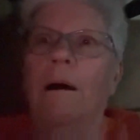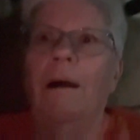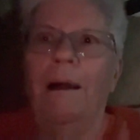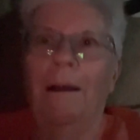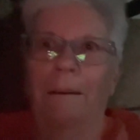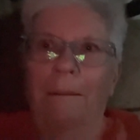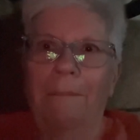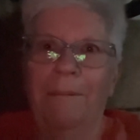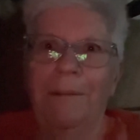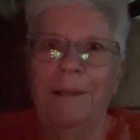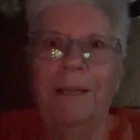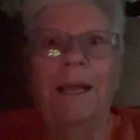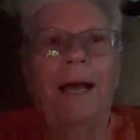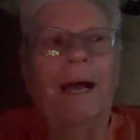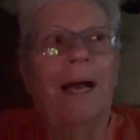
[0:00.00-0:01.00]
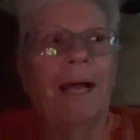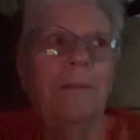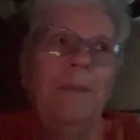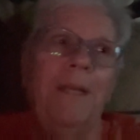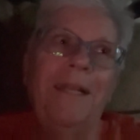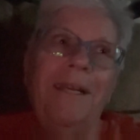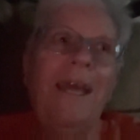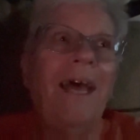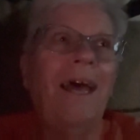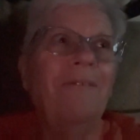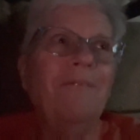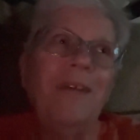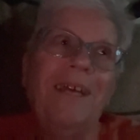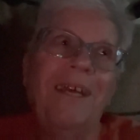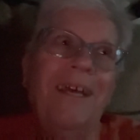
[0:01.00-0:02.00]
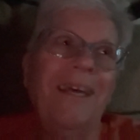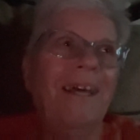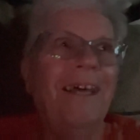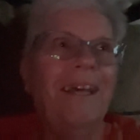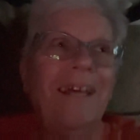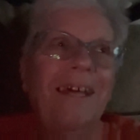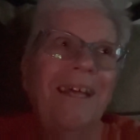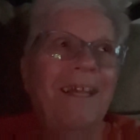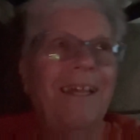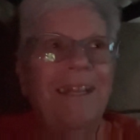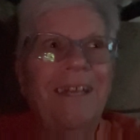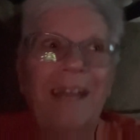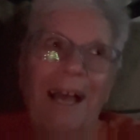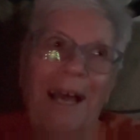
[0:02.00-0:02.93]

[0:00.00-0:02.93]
Oh, I'm in heaven.